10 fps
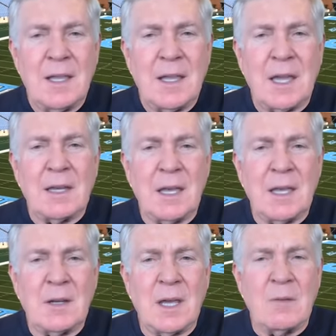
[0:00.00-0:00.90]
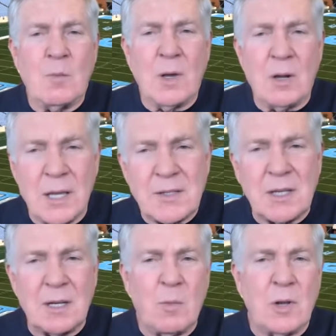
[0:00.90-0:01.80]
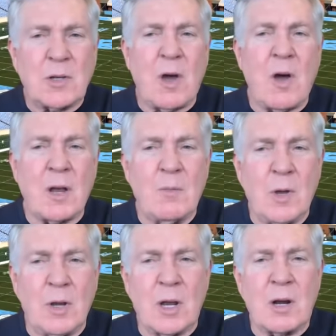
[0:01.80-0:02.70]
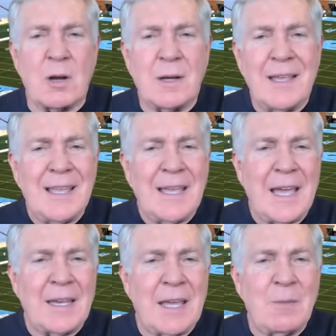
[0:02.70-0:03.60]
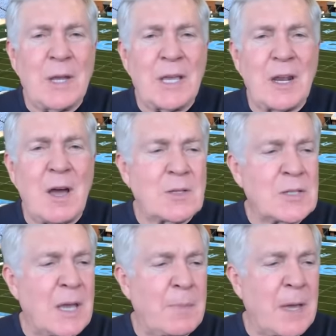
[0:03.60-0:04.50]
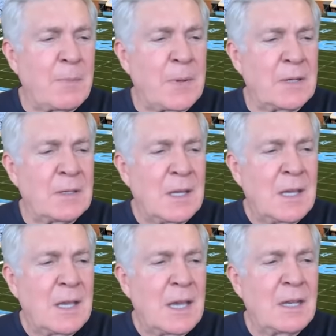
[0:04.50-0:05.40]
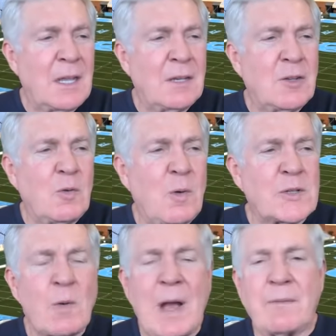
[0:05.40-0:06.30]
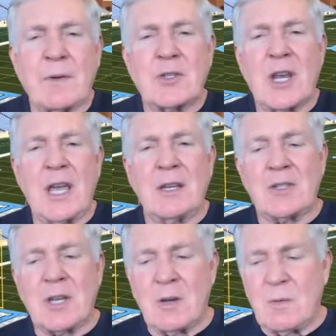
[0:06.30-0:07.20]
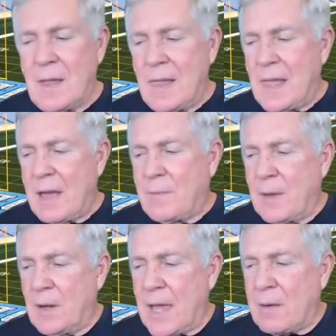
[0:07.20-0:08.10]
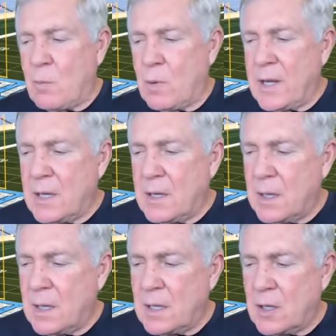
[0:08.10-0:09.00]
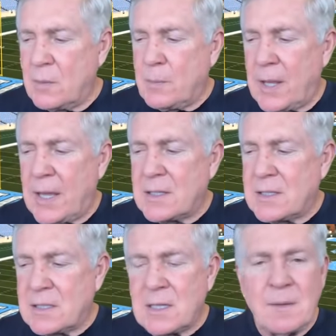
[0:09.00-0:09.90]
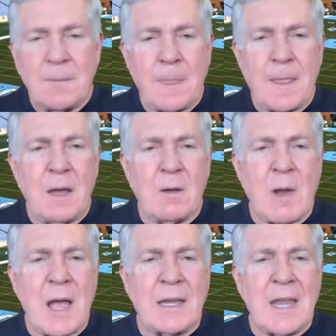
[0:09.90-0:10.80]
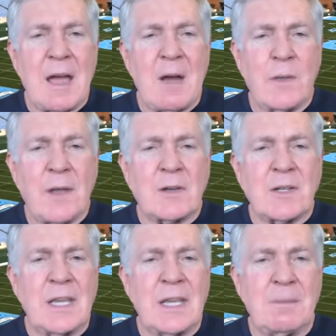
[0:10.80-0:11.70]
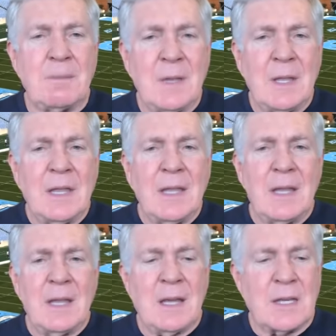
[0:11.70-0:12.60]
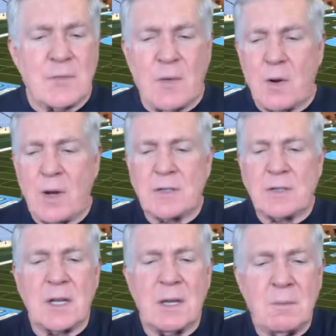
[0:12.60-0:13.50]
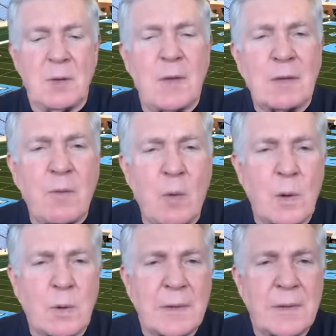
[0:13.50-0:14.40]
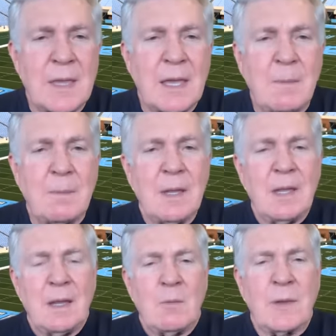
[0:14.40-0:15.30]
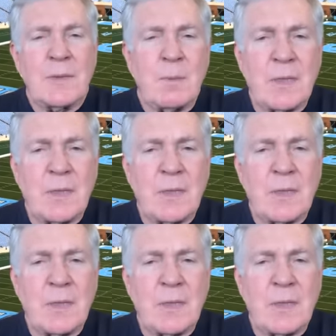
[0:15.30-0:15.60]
And, and, and we'll listen and we'll talk and we'll learn and, and we can all step up and, and, and do what's right for change. So I feel like we're in a, in a good place uh, right now with our team uh, as far as uh, moving forward with them with, with